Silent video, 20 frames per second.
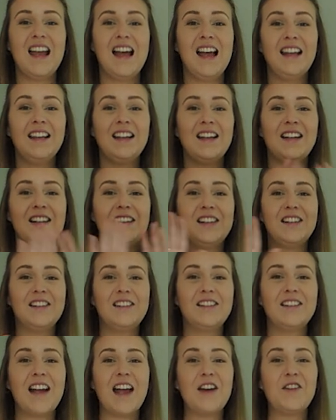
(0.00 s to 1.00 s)

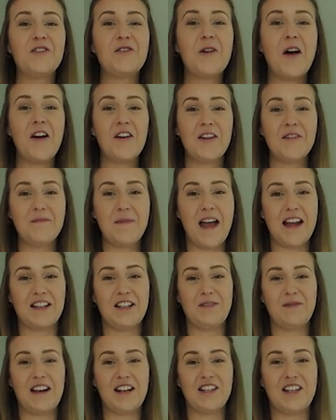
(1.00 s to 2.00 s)
Hello and welcome back
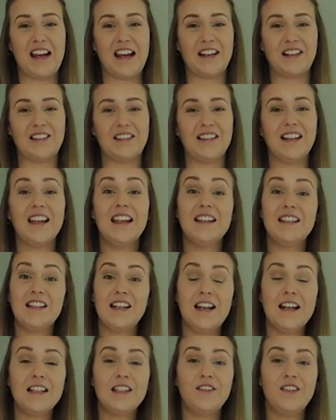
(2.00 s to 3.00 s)
to my channel. In
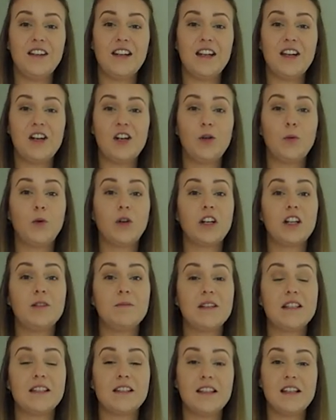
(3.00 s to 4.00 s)
today's video, we're going to
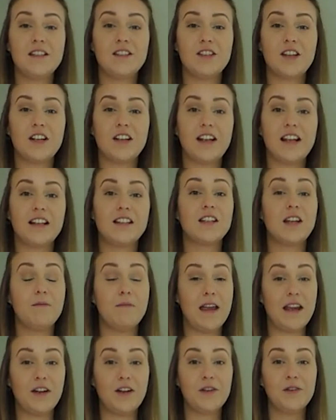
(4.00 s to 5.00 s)
be seed starting
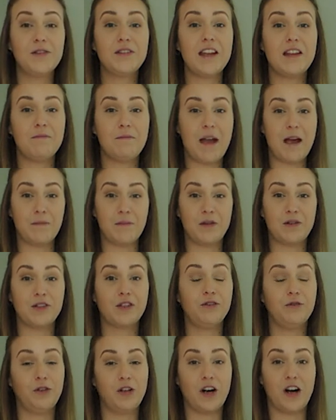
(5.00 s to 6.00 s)
tomatoes and
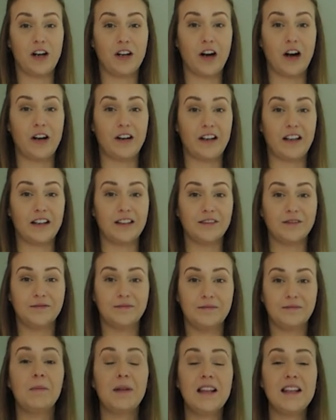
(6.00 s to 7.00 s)
peppers for our garden.
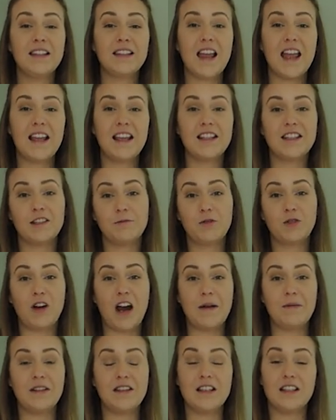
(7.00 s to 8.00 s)
Please like and
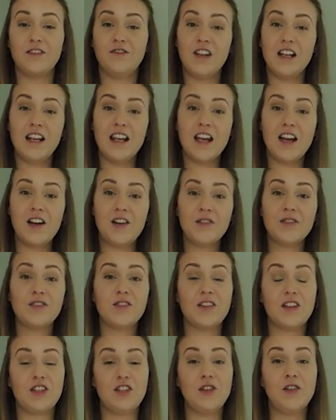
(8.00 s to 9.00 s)
subscribe to this video
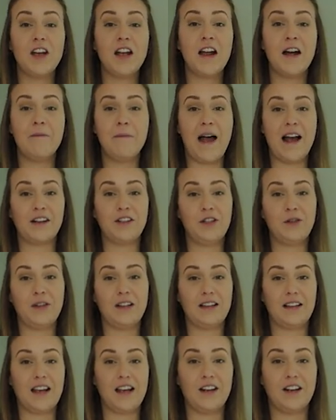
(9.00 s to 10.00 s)
so that you can come back to
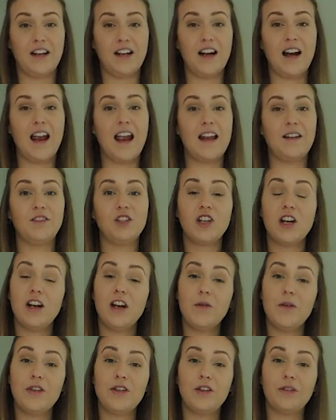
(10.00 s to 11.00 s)
it later and
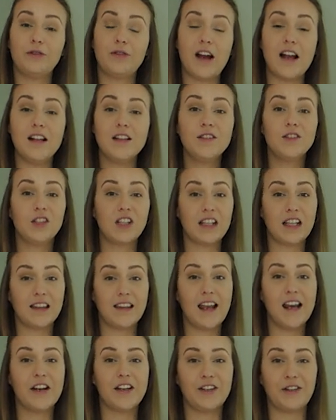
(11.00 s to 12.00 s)
share it with your friends so that
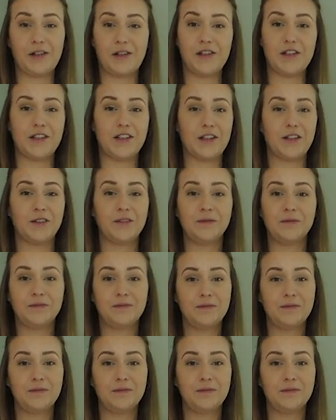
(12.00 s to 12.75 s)
they can learn too.